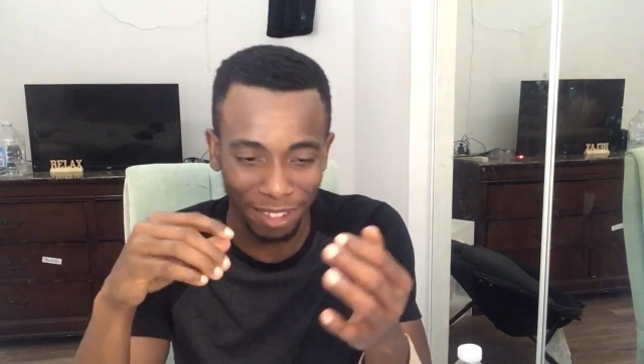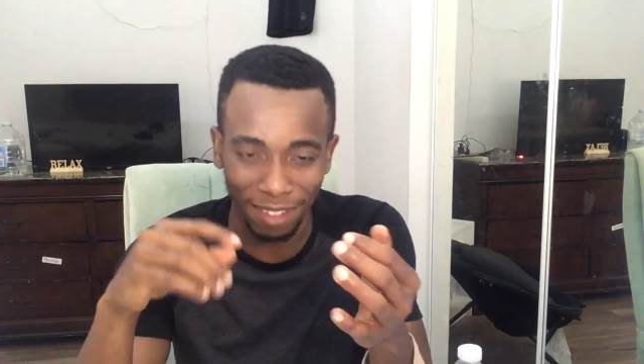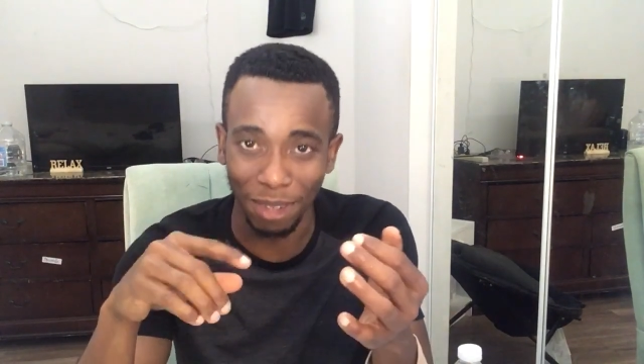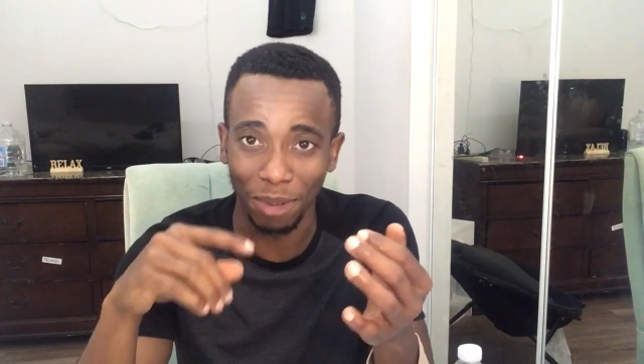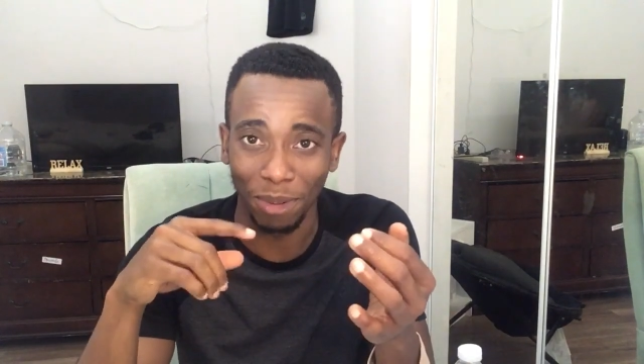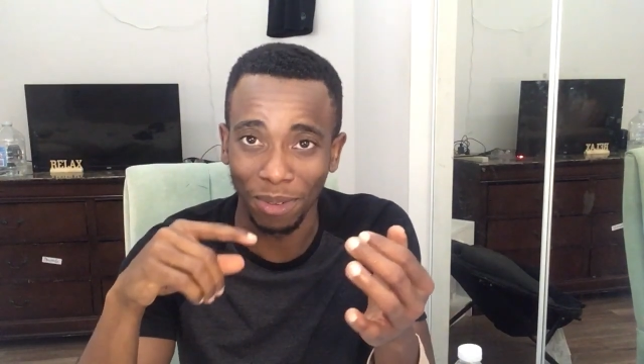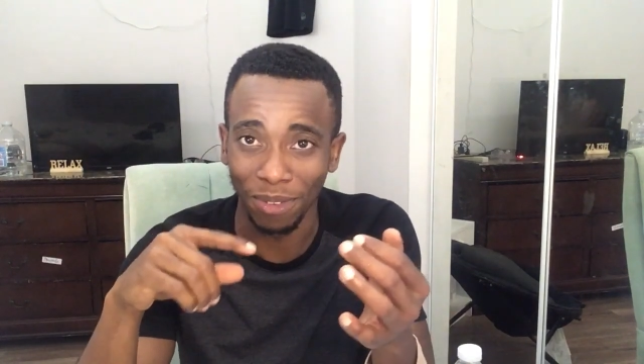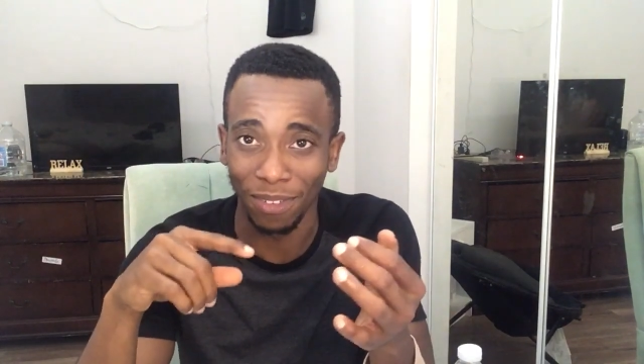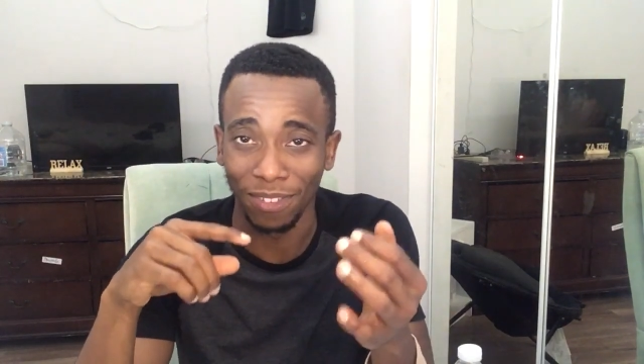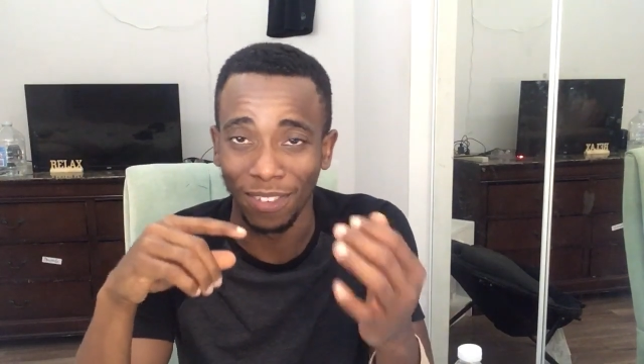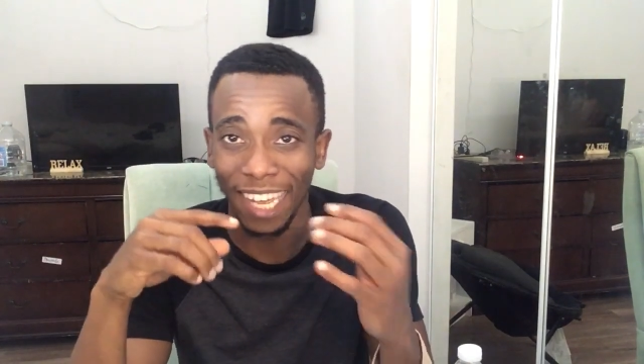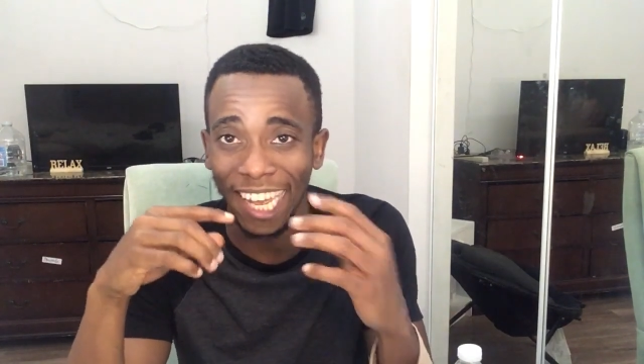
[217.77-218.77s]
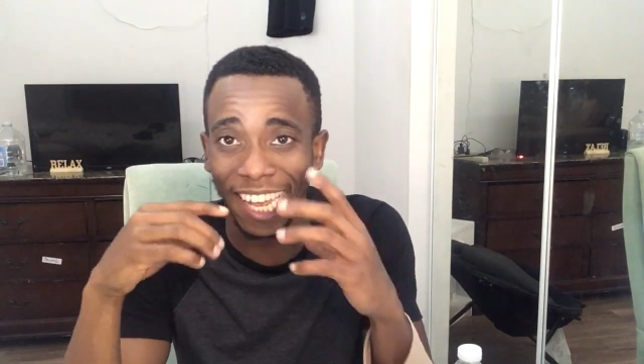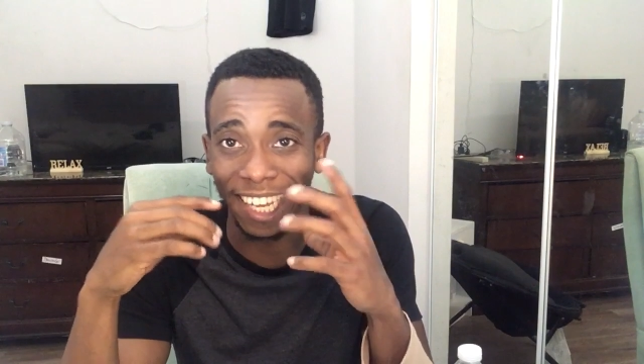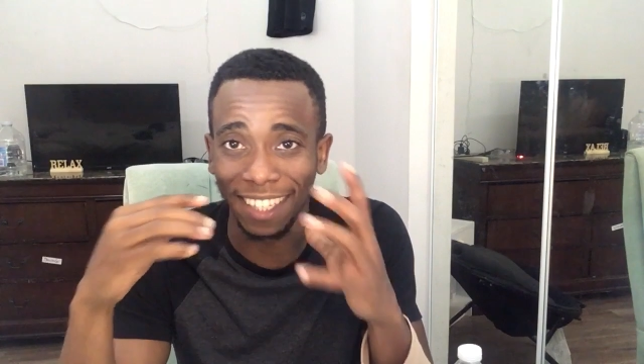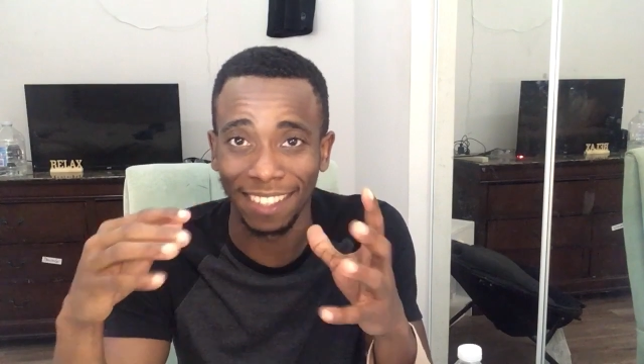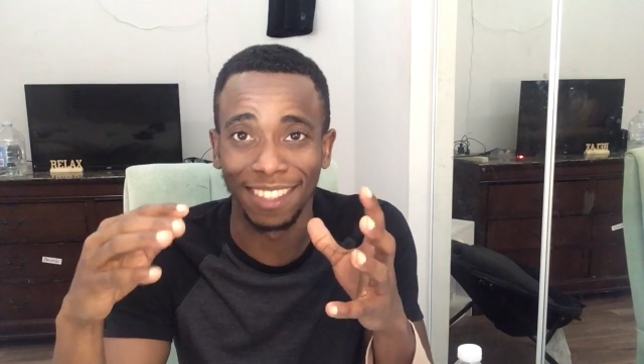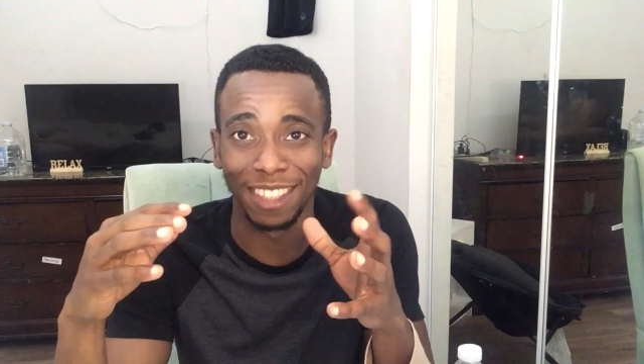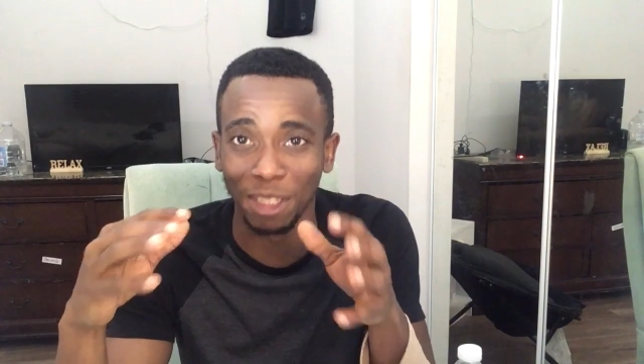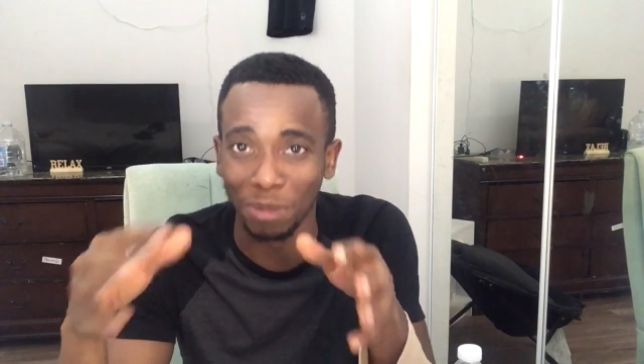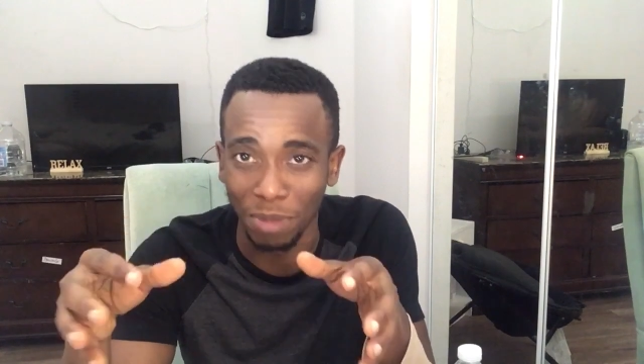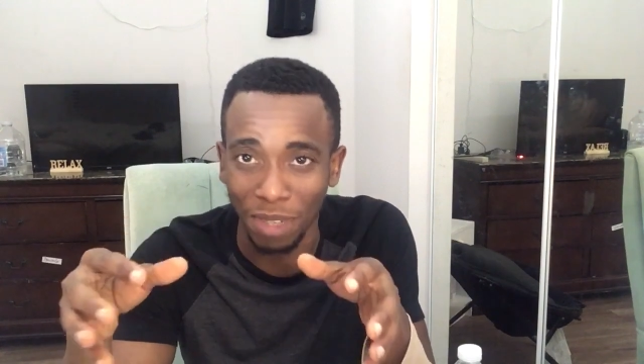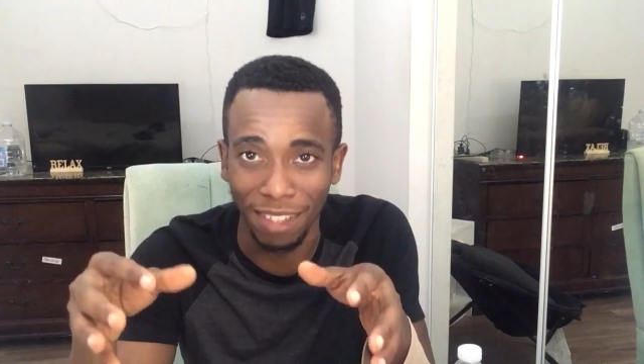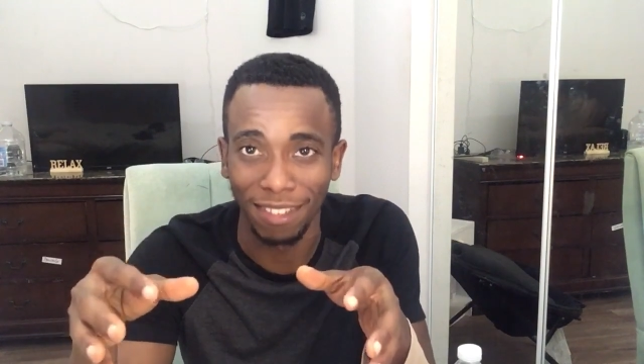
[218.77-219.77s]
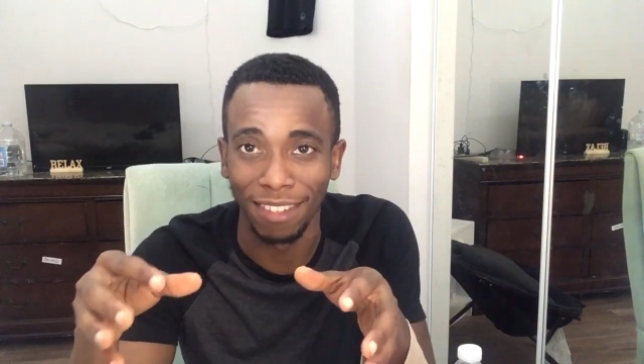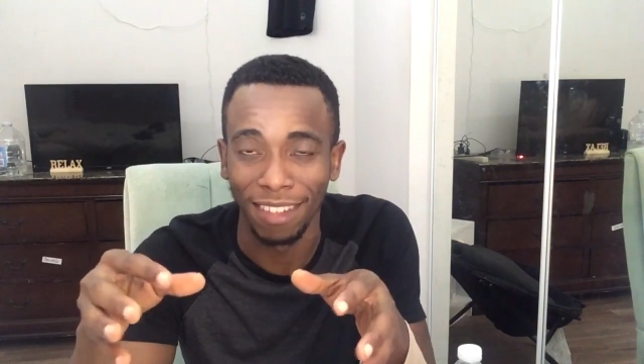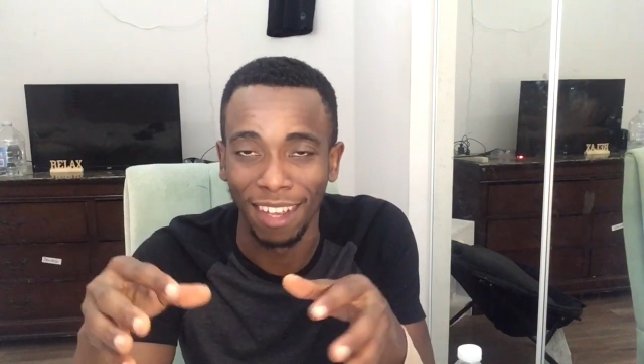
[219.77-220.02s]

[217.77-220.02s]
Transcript: these are your estimate.